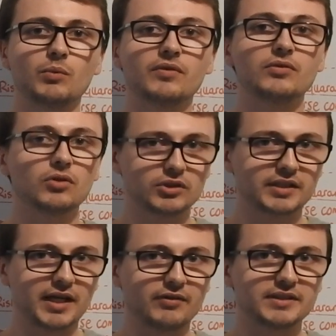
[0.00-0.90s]
with not
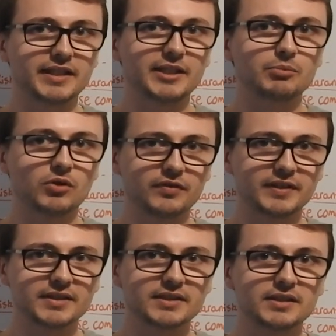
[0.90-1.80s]
guaranteed
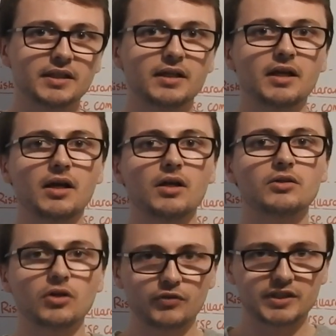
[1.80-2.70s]
profits,
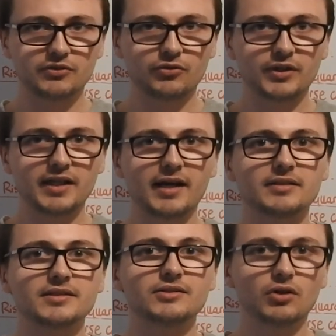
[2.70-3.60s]
not risk-free
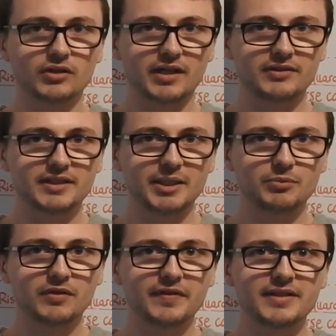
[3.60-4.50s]
and not guaranteed
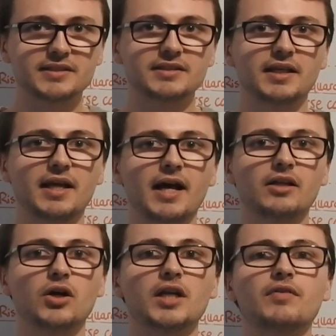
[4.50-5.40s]
profits,
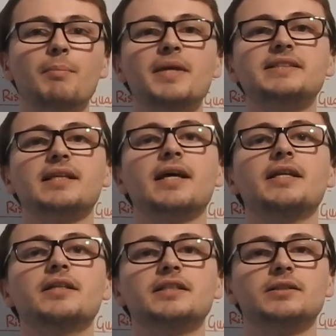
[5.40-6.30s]
and kind of a
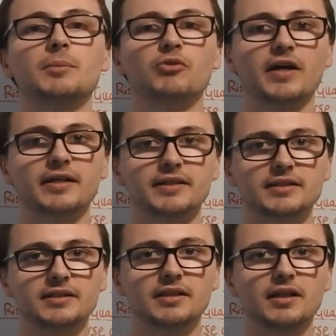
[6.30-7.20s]
miscellaneous bracket.
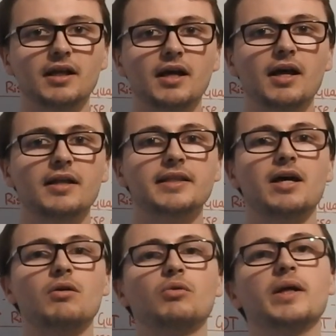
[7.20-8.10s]

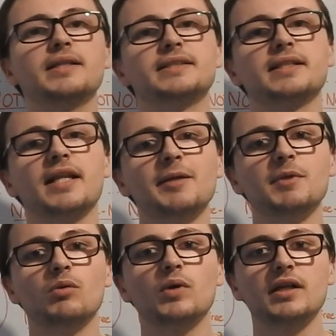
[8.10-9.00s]
Now, a quick
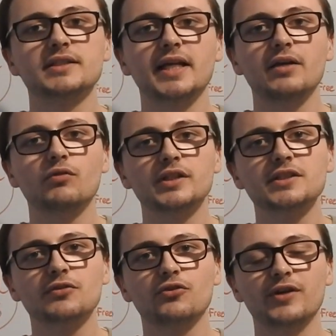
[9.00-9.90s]
disclaimer, when I say
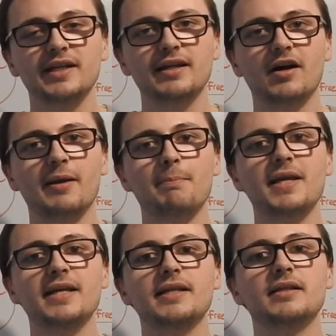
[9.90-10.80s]
risk-free, I
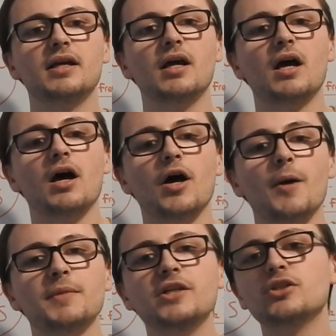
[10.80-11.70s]
mean
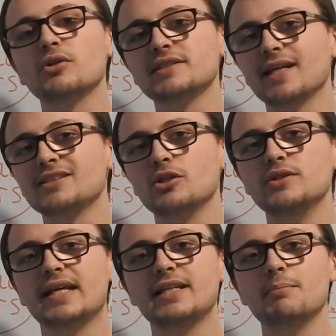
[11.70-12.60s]
that you don't stand to
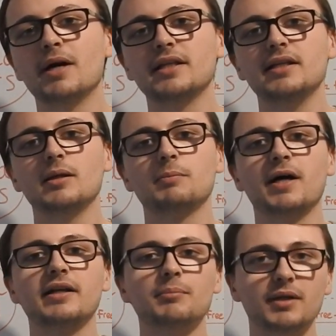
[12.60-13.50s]
lose any money
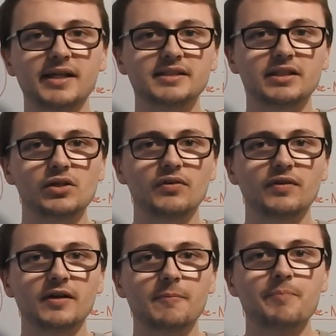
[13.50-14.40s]
by completing the
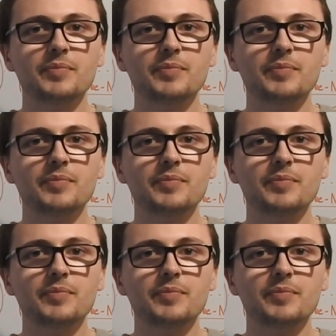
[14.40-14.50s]
offer.